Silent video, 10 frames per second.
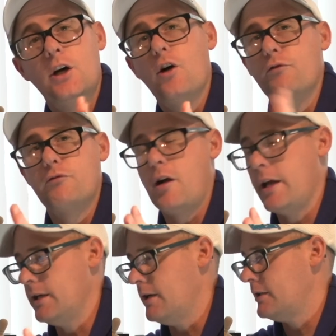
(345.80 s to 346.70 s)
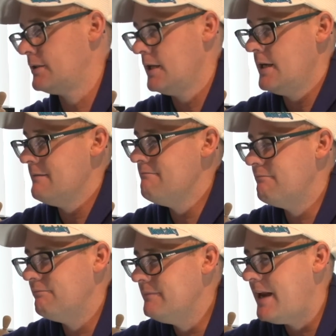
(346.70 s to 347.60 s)
of rightness,
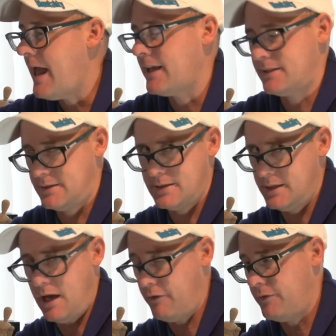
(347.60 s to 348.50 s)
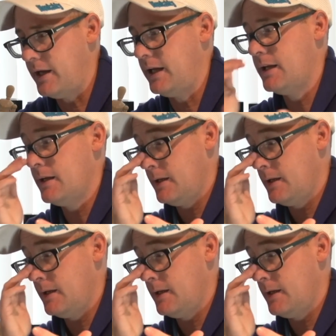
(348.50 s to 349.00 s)
next to nothing.